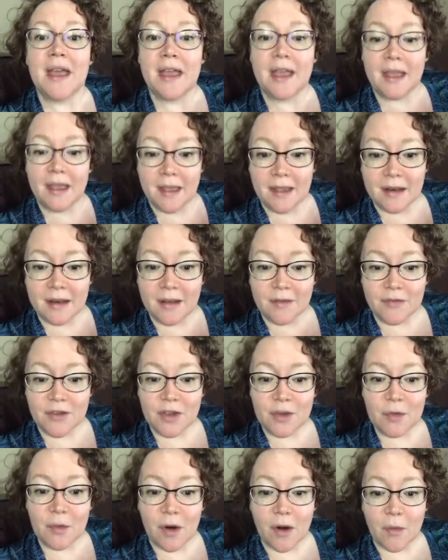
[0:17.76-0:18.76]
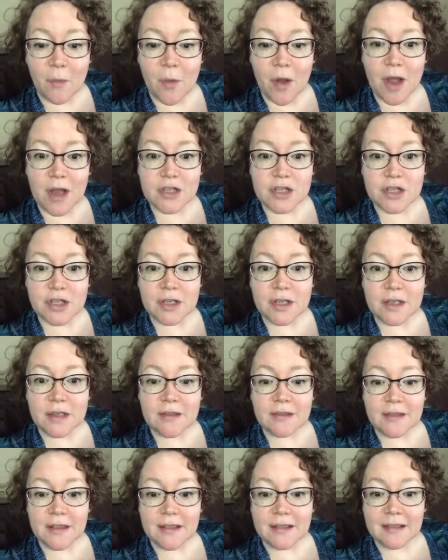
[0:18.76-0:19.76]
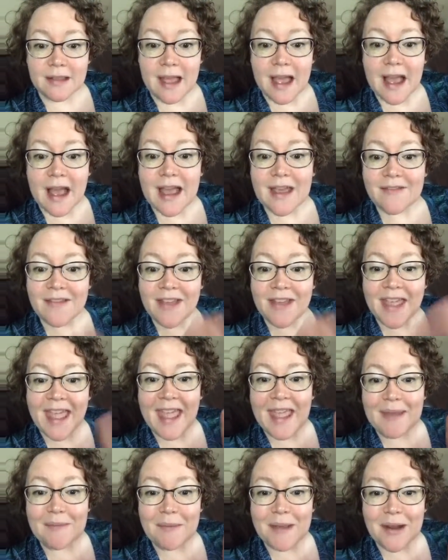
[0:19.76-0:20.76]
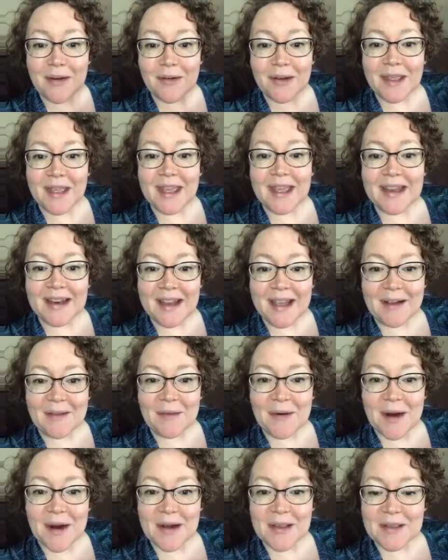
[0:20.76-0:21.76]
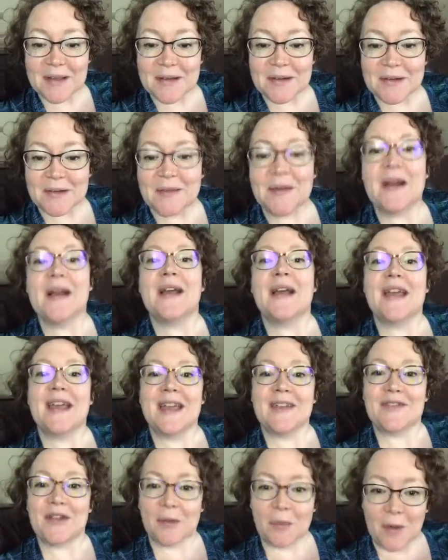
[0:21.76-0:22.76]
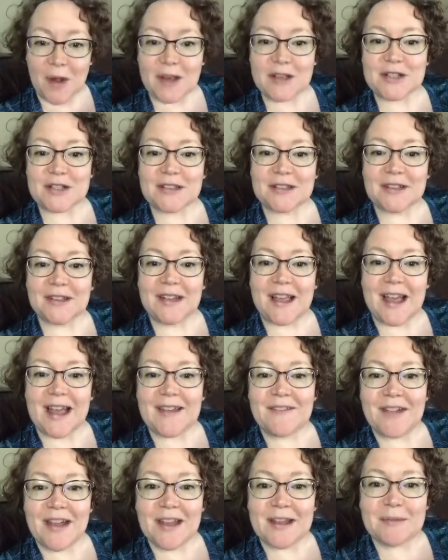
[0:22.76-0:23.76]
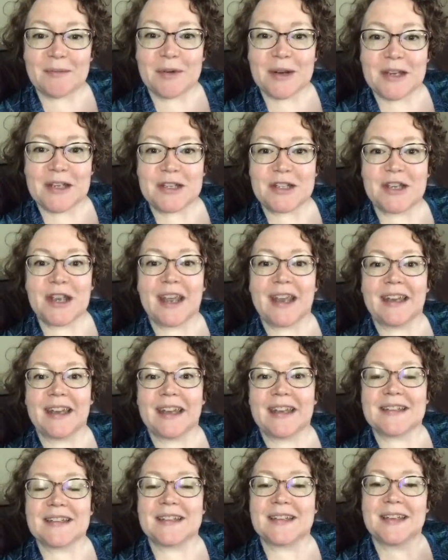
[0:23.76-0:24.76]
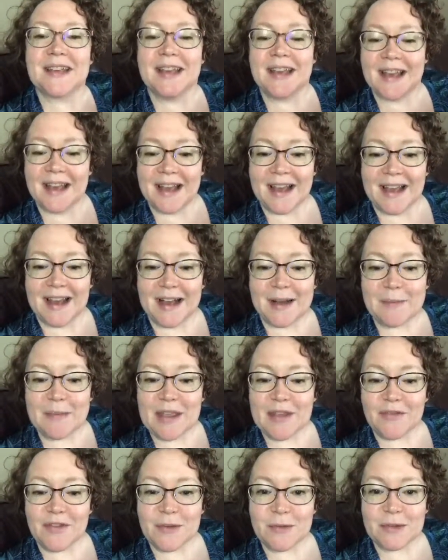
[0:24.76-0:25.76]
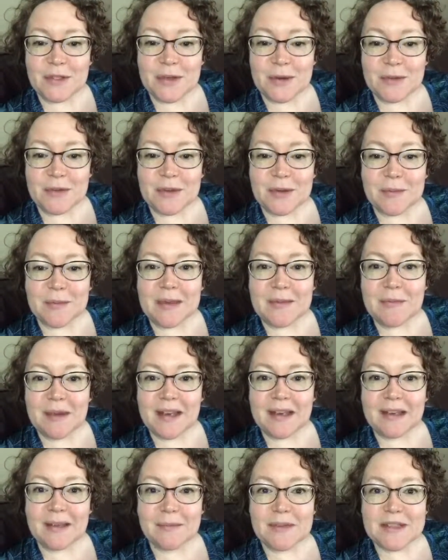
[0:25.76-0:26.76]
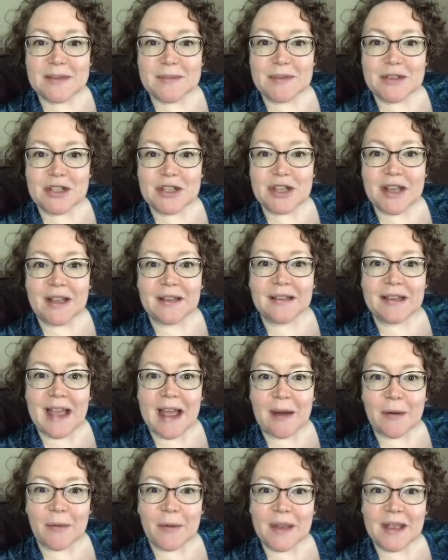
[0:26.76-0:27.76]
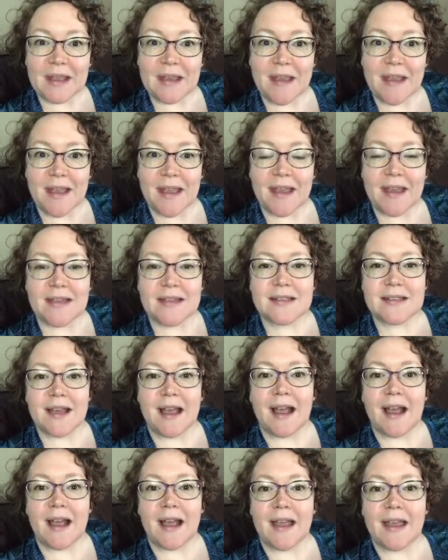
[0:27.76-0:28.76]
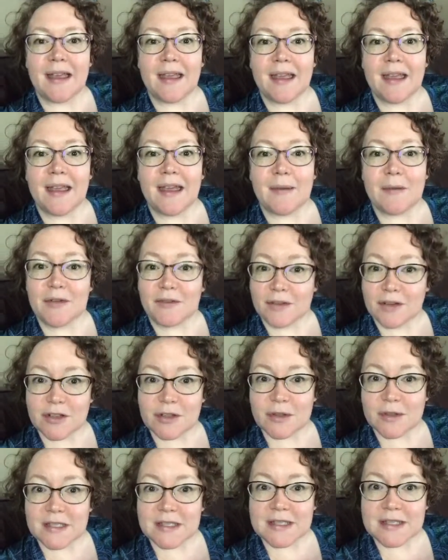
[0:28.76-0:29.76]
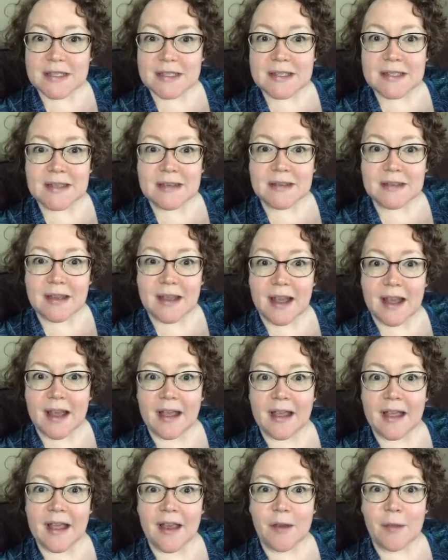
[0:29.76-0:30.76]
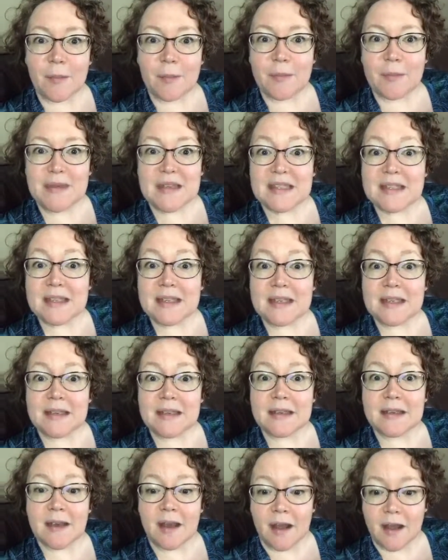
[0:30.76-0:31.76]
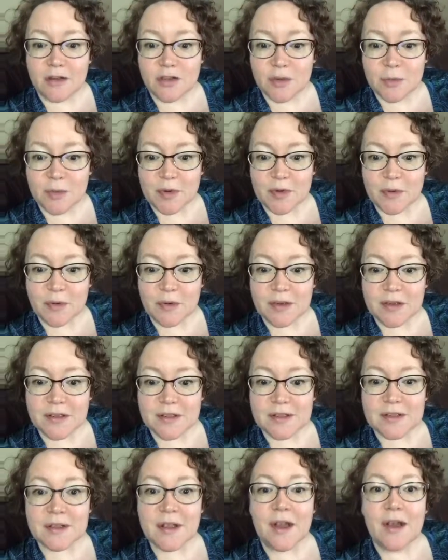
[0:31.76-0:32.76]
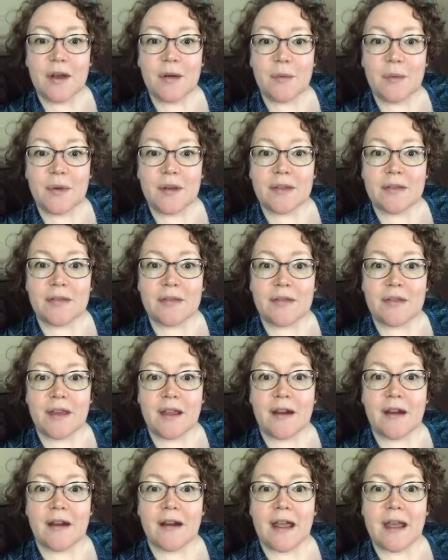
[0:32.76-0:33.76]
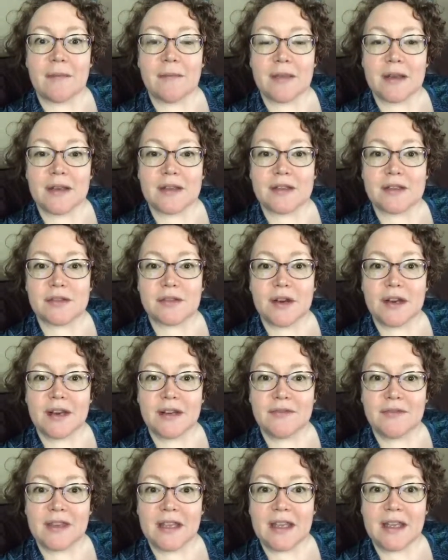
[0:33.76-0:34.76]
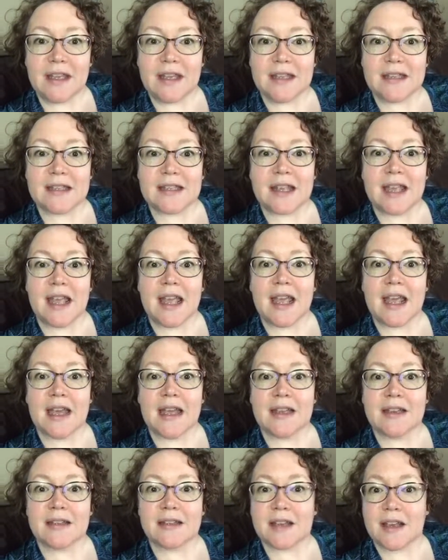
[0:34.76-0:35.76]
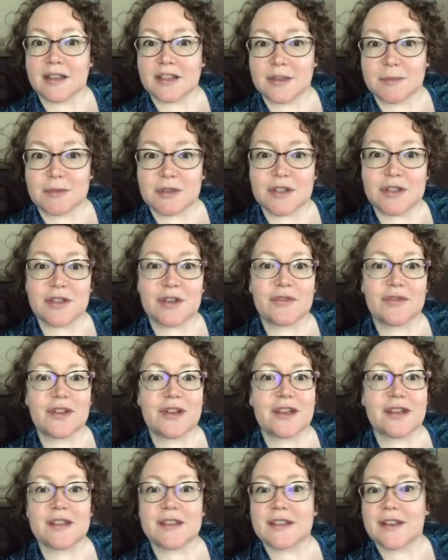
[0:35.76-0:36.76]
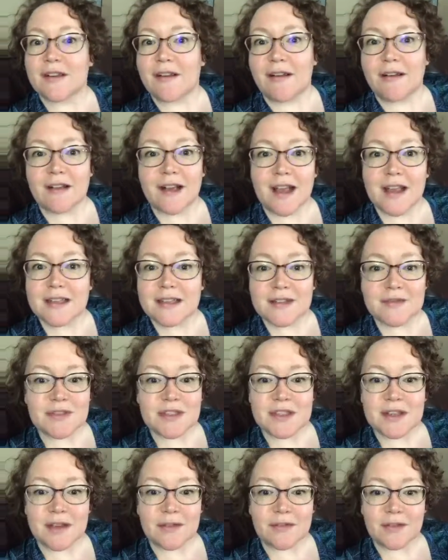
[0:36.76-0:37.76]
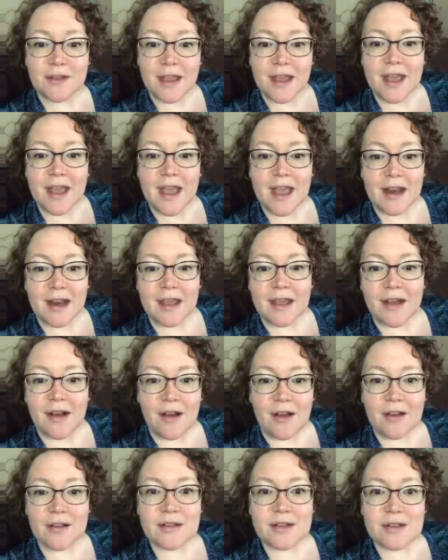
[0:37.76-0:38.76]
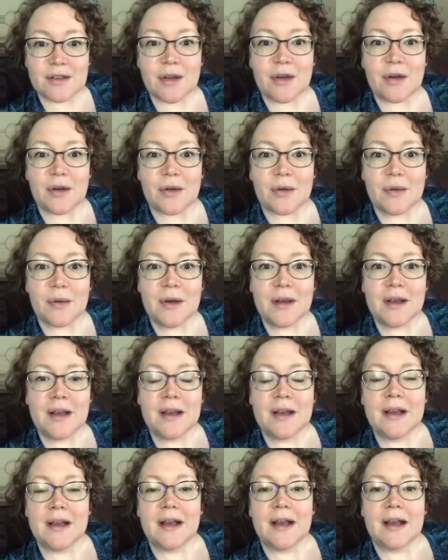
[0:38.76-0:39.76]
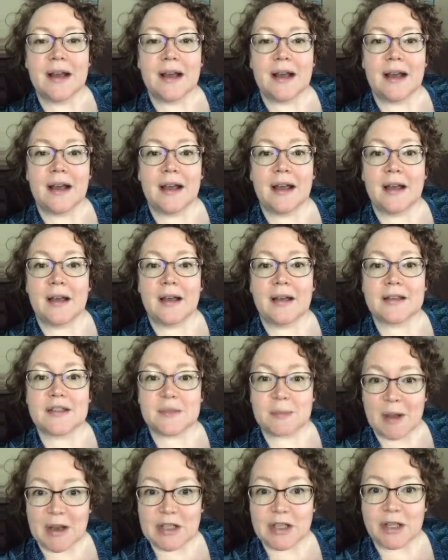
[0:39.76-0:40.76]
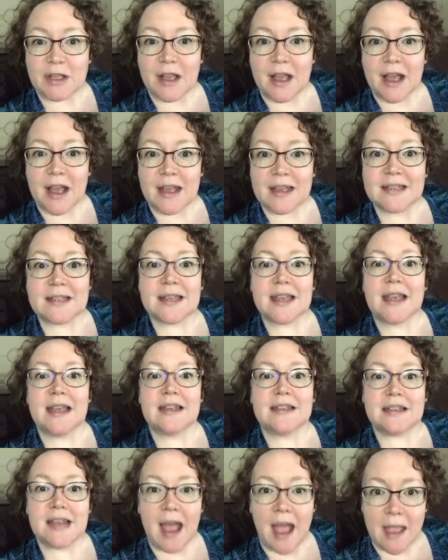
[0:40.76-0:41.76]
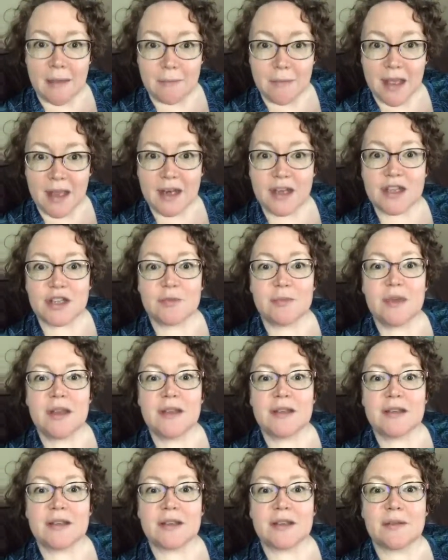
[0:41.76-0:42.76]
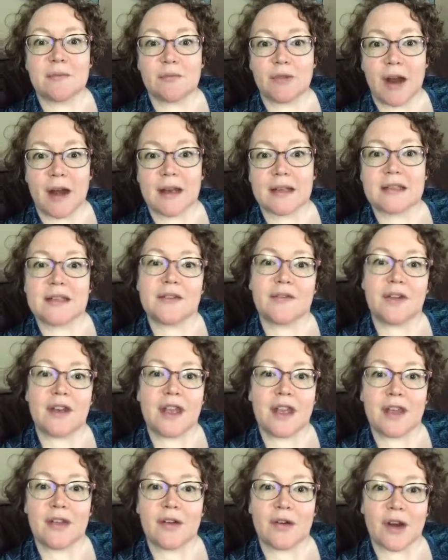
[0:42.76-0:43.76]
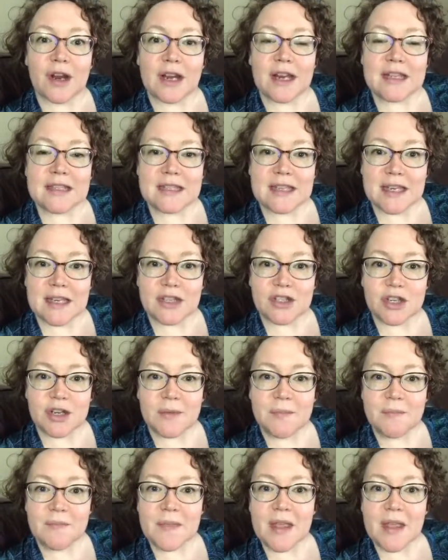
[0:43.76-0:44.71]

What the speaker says: And if you are watching the live, hey Marianne, how are you? If you're watching the live, I appreciate it. If you don't know me, my name is Michelle Lowry and I am a virtual assistant. I help busy entrepreneurs with their administrative needs and customer service and all kinds of stuff. And I also specialize in time management, productivity, and organization.